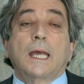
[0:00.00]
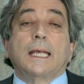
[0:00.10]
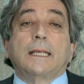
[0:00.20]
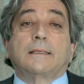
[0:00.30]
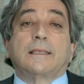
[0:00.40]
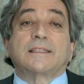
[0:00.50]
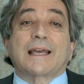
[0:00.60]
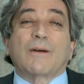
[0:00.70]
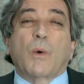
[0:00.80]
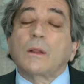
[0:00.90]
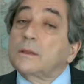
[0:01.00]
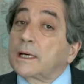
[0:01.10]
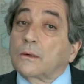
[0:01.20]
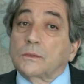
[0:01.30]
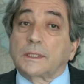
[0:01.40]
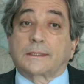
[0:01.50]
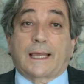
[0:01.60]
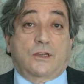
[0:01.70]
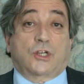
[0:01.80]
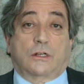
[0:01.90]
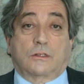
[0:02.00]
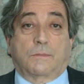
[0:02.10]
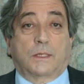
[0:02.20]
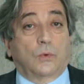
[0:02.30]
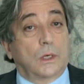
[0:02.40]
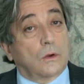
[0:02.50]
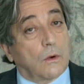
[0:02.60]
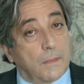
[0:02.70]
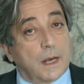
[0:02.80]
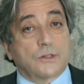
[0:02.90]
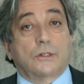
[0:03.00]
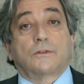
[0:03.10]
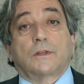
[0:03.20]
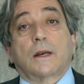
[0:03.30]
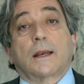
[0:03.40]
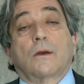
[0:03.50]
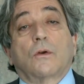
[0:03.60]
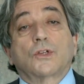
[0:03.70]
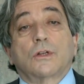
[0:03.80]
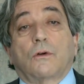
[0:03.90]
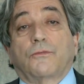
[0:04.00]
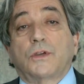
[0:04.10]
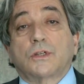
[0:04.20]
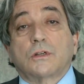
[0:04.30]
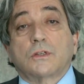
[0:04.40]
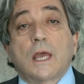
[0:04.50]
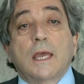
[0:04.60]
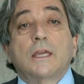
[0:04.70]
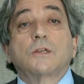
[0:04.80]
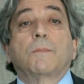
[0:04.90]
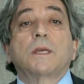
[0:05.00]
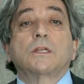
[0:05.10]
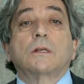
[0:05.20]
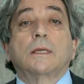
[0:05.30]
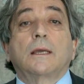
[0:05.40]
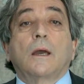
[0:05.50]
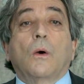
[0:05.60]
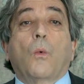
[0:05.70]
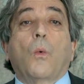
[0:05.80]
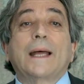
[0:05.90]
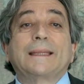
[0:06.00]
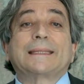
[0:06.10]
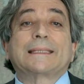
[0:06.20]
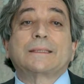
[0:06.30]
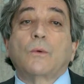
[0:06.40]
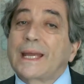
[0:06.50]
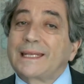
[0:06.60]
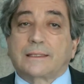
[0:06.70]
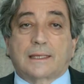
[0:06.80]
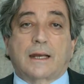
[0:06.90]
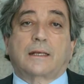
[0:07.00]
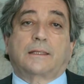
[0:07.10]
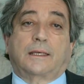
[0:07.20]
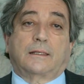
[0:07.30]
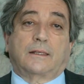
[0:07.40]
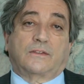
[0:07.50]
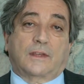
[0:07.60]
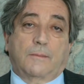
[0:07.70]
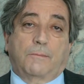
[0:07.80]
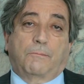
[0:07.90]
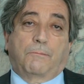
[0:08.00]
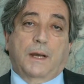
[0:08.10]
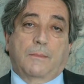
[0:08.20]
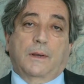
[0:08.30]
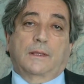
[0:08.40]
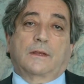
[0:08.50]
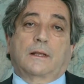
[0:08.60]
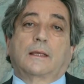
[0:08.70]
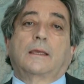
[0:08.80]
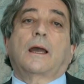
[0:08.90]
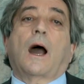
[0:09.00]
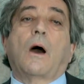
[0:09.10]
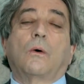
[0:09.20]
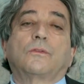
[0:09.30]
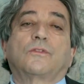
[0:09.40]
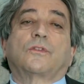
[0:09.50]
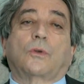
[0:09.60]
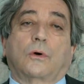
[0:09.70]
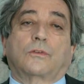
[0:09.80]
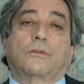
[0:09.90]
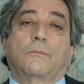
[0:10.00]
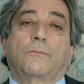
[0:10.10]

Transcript: It is well known the tensions between commercial and recreational fisheries, especially when targeting the same publicly owned stocks.